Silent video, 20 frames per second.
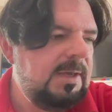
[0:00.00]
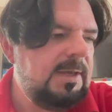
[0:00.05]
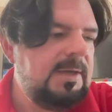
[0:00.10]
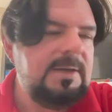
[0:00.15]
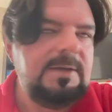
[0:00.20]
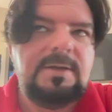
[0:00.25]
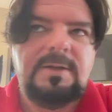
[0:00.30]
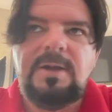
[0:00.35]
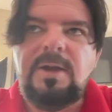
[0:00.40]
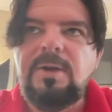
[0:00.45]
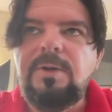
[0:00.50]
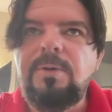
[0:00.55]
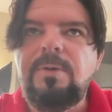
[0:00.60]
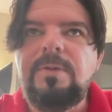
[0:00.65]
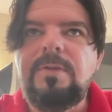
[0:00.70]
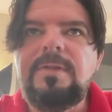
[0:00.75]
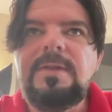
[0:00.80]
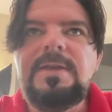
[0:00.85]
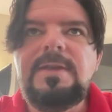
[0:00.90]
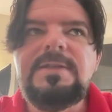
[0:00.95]

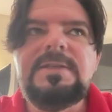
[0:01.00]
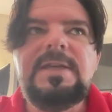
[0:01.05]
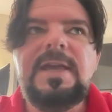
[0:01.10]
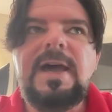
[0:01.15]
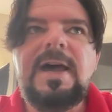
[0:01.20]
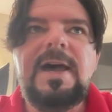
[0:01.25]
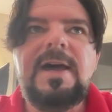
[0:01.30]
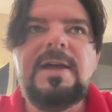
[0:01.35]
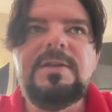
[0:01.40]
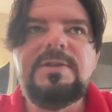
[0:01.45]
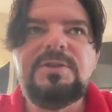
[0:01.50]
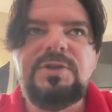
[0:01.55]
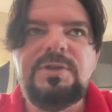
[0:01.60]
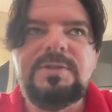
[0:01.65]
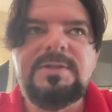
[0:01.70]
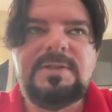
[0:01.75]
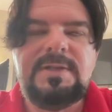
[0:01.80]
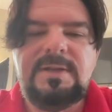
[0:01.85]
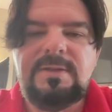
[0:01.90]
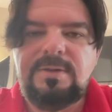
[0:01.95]
these guys
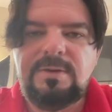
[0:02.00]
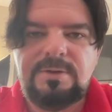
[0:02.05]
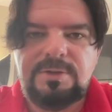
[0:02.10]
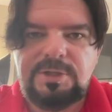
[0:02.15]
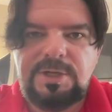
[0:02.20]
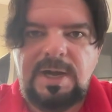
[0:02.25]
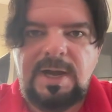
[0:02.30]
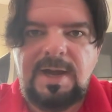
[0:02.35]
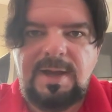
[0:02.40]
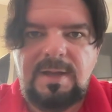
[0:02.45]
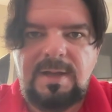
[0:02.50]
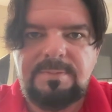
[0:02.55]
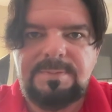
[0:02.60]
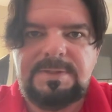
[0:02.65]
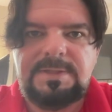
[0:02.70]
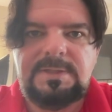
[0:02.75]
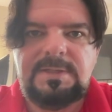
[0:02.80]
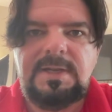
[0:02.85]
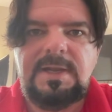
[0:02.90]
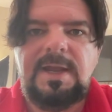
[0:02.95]
just did their
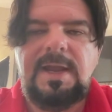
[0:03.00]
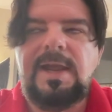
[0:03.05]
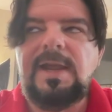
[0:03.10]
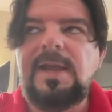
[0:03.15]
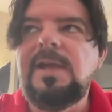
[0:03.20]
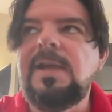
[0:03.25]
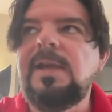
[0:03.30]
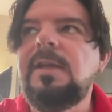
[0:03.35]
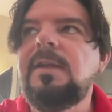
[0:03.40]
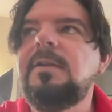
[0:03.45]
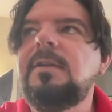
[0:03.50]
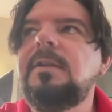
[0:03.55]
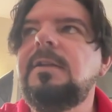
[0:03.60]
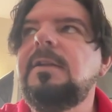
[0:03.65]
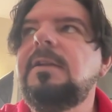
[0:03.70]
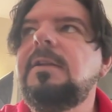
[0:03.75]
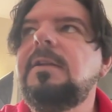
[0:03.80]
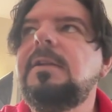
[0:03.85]
jobs. And,